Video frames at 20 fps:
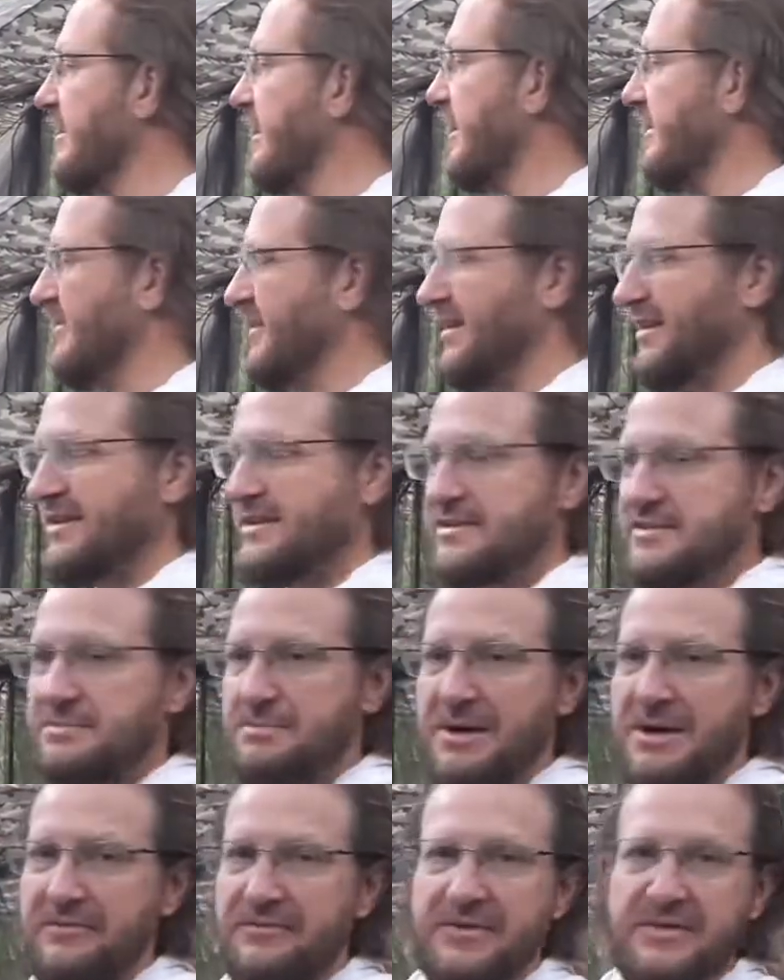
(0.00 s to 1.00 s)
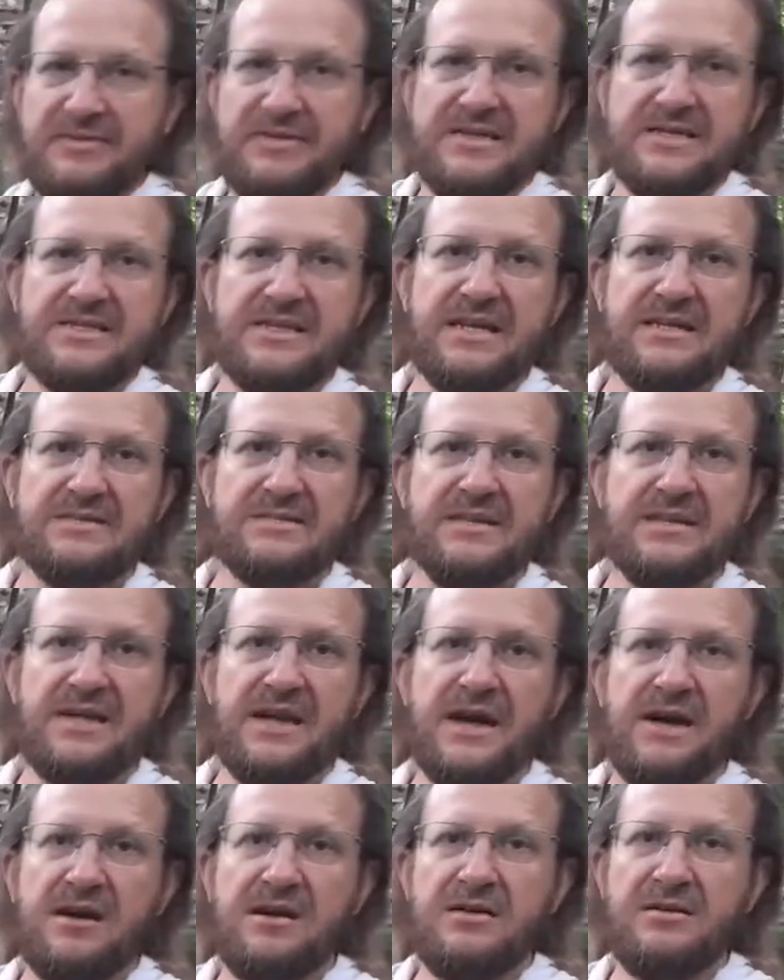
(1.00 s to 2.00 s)
I think it's about 50 cents a
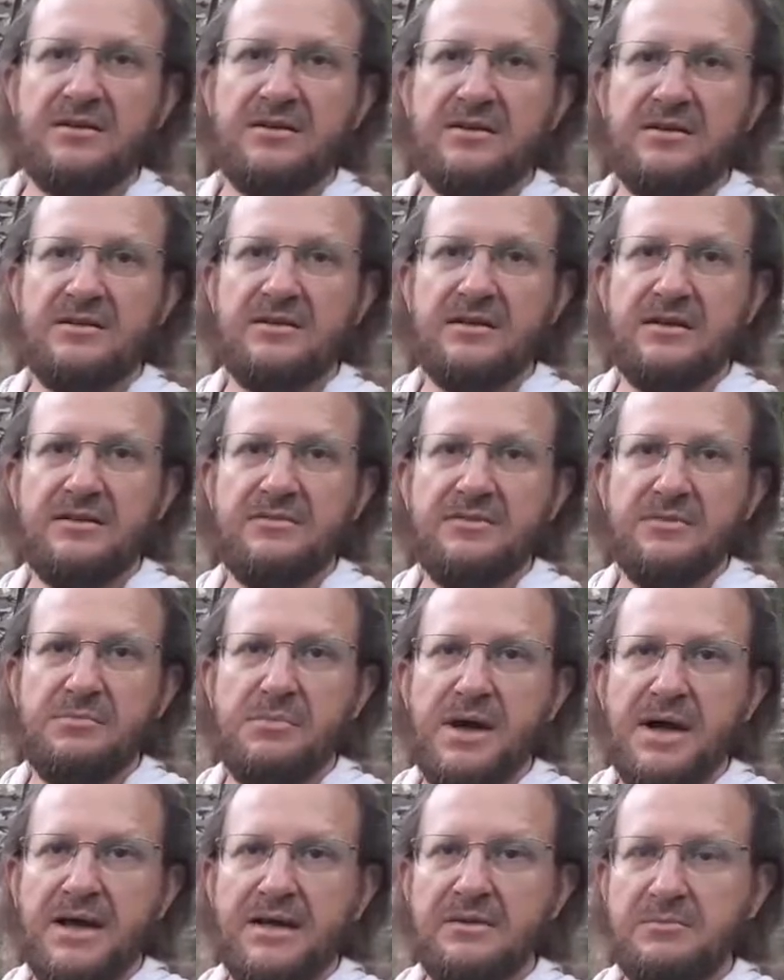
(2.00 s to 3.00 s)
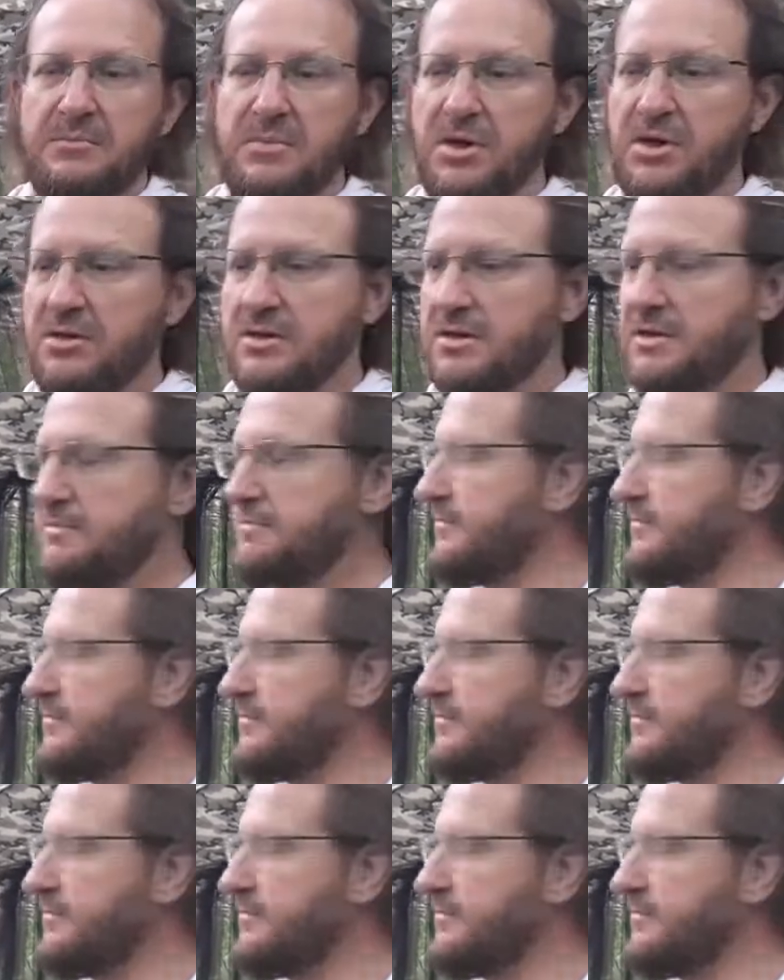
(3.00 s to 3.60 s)
yard if you buy it in bulk.